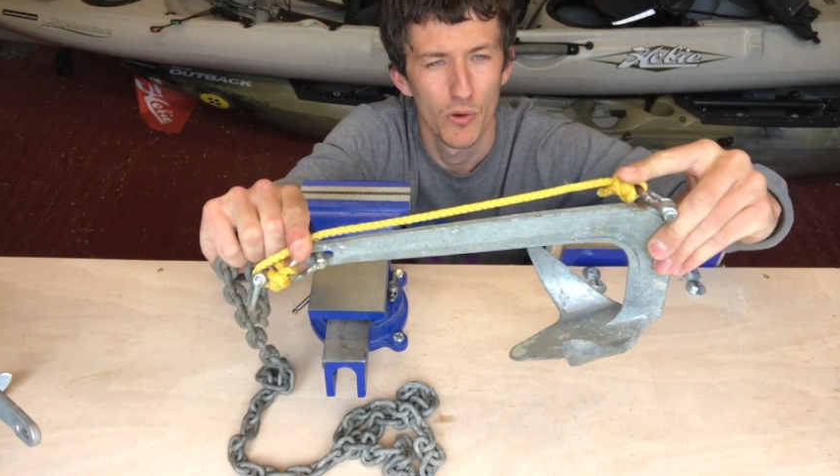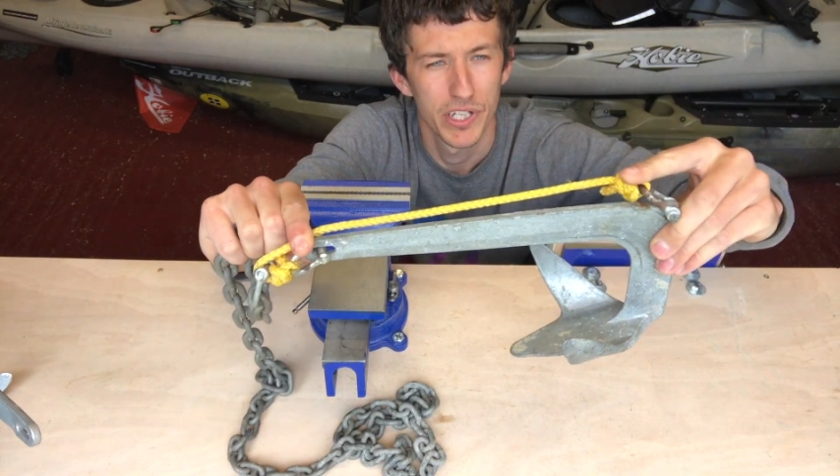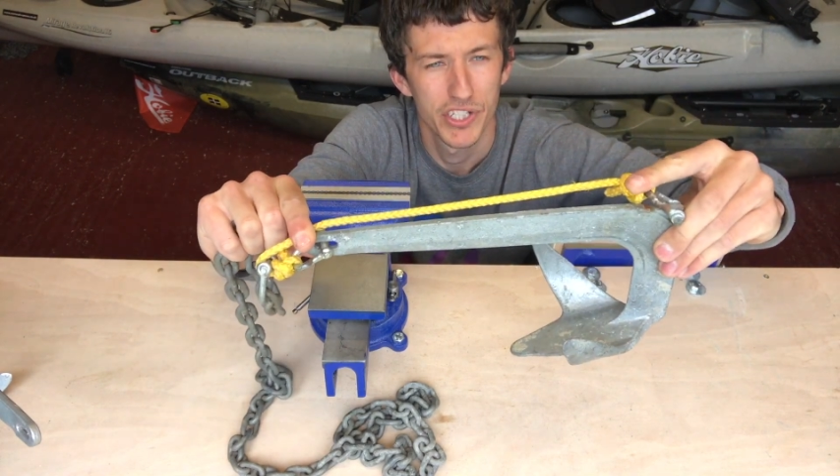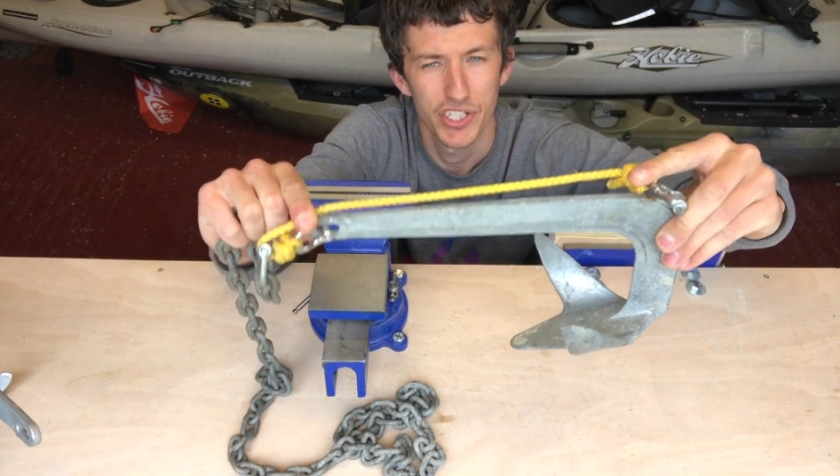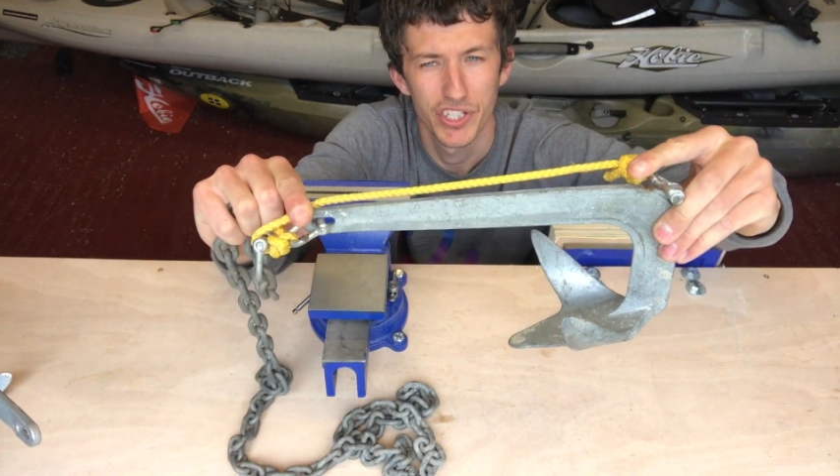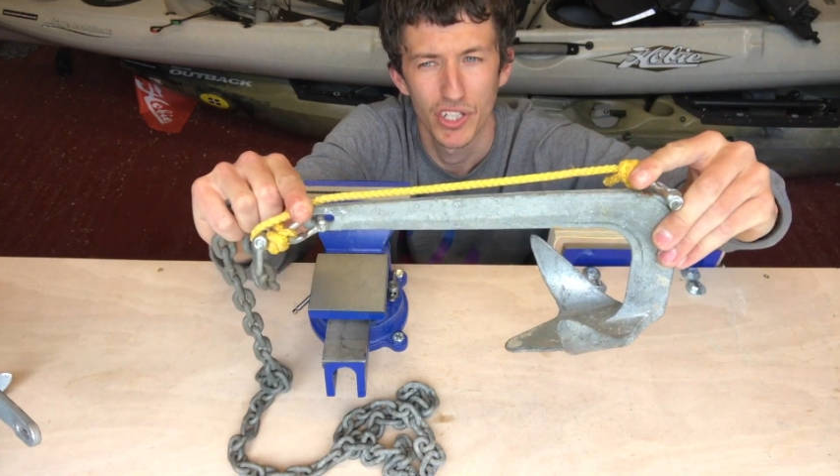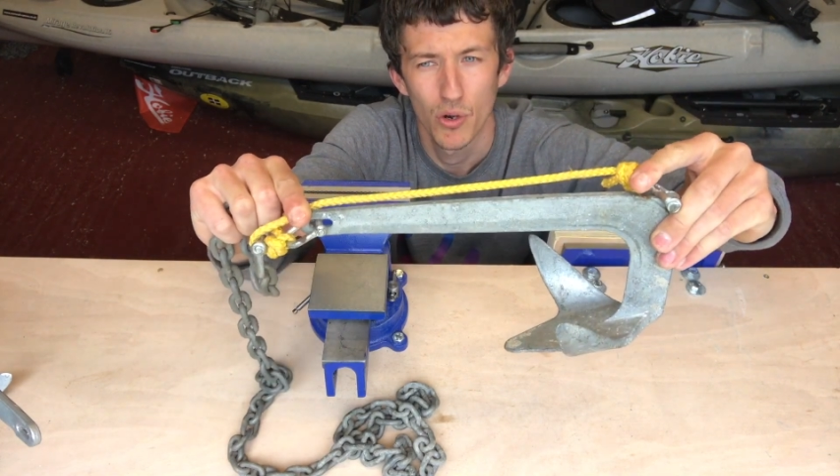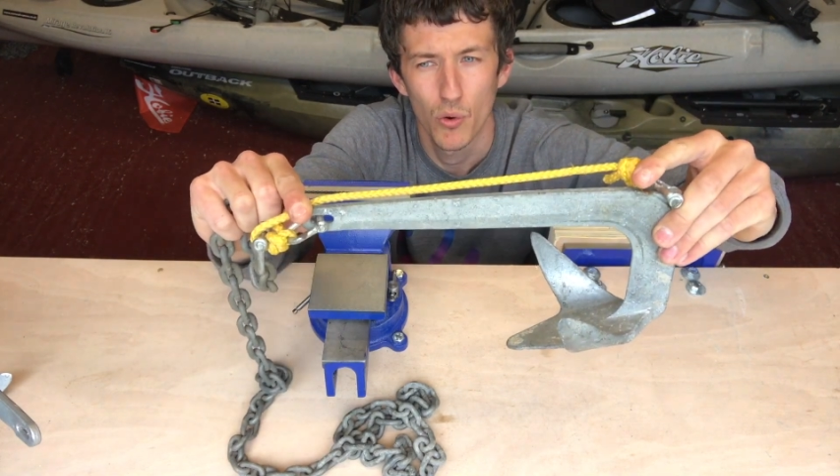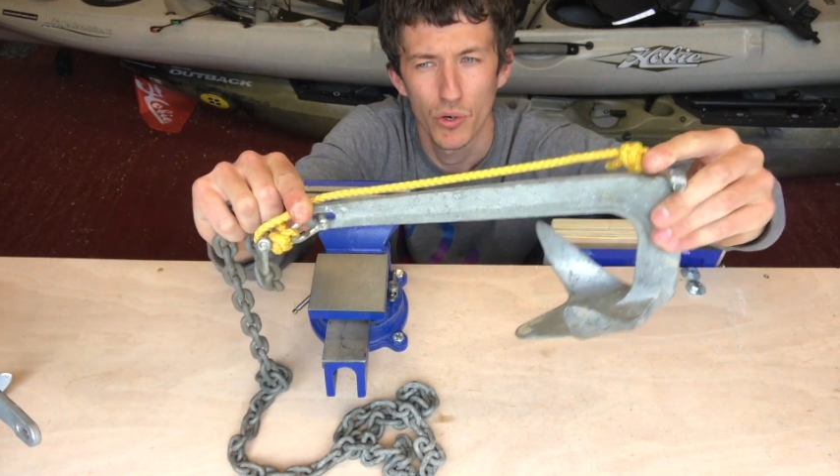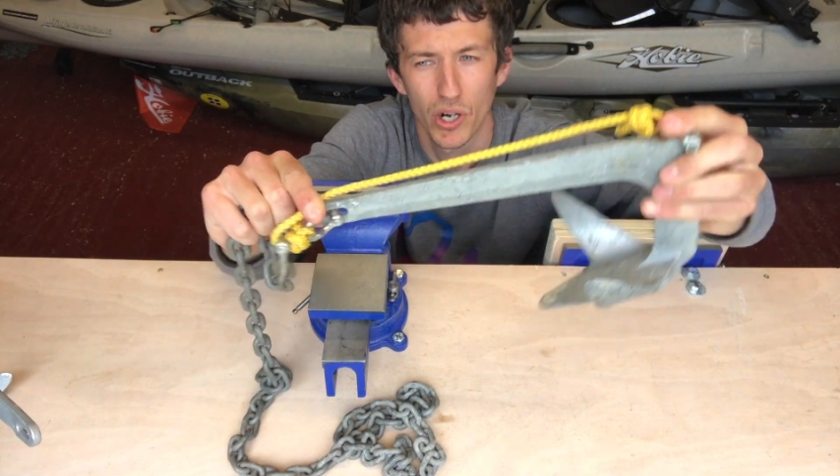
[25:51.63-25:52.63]
It's just the
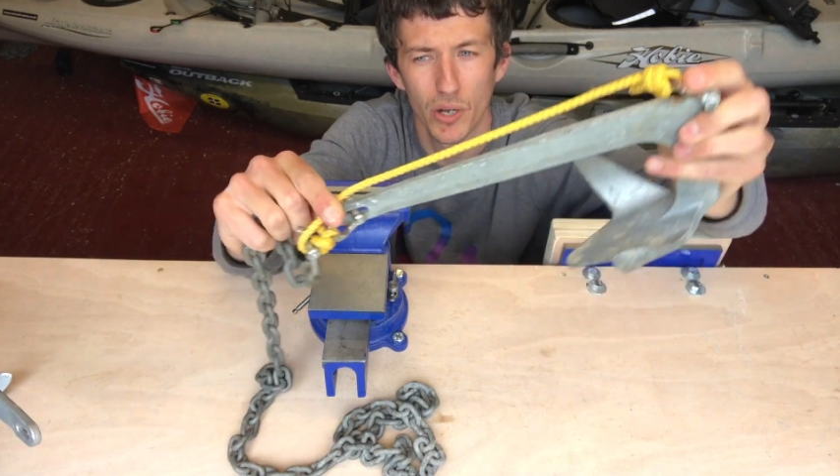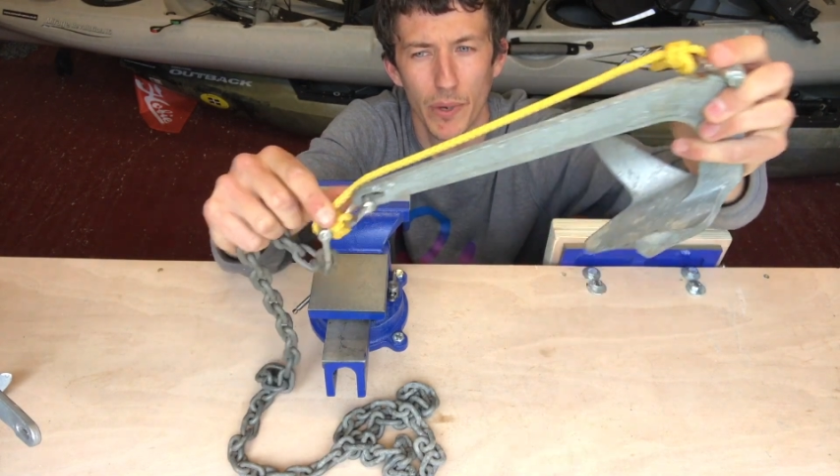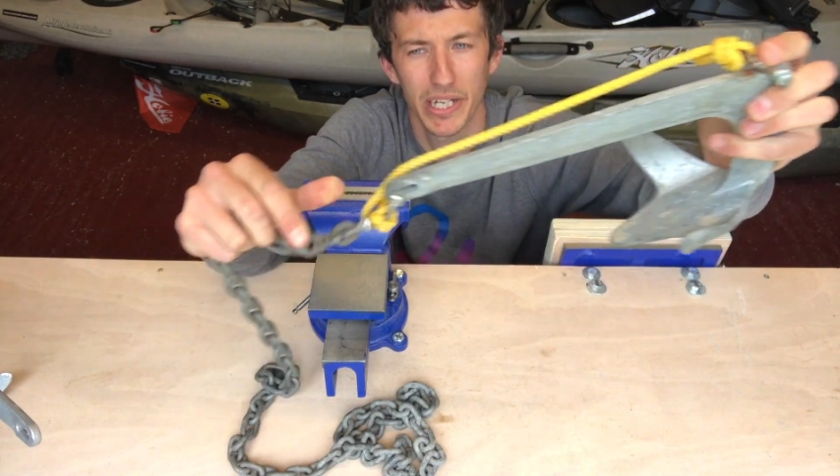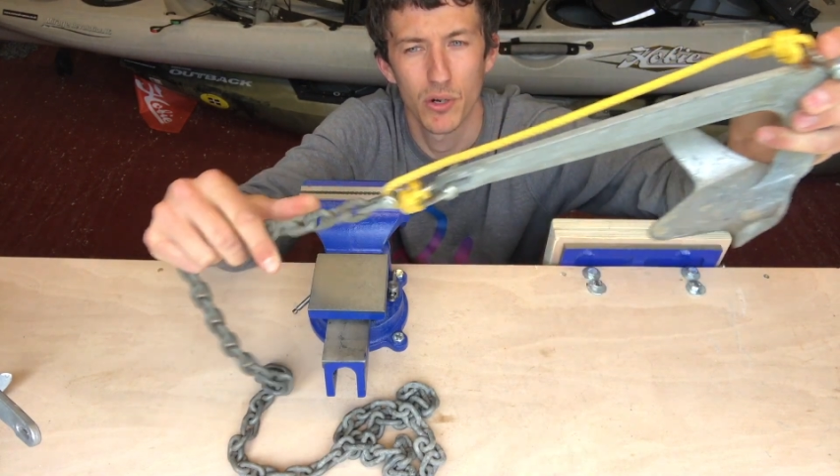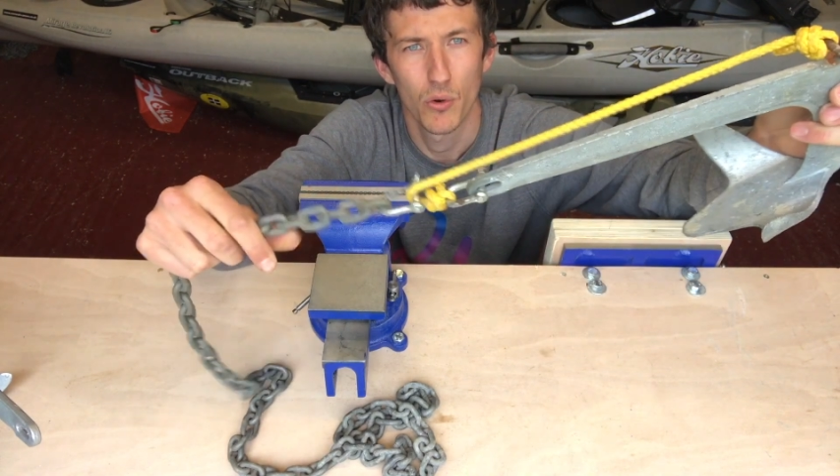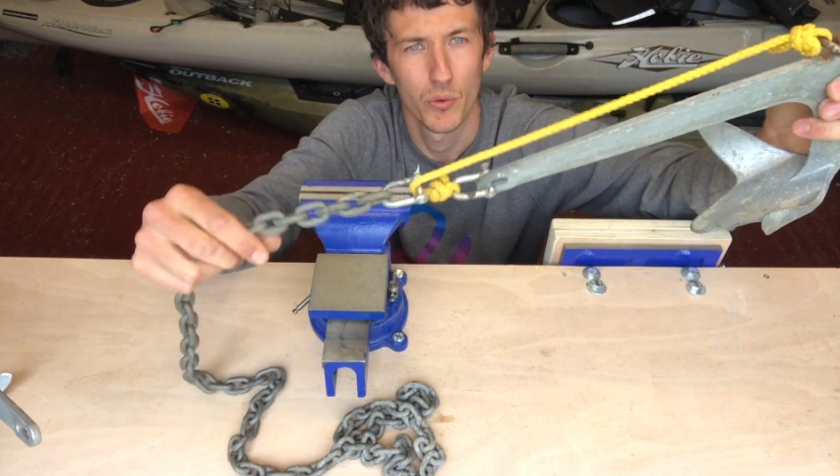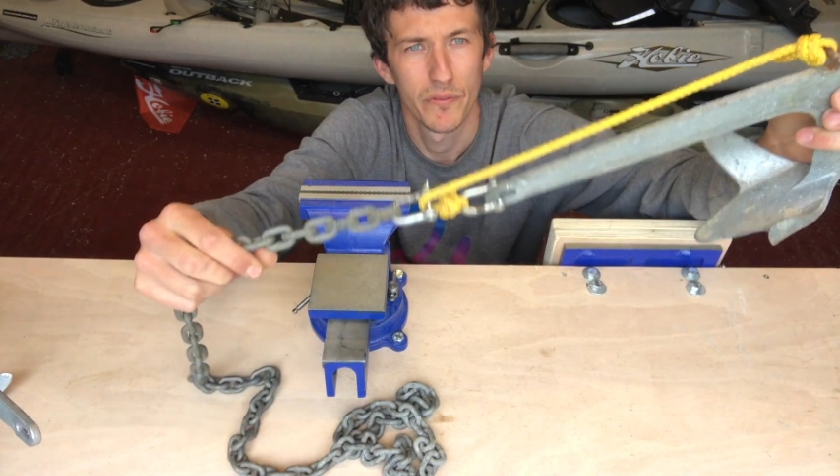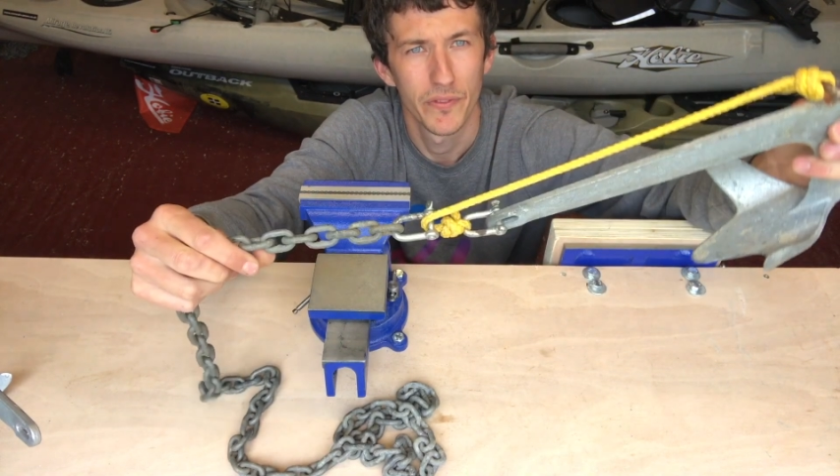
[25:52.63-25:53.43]
cord, lightweight cord,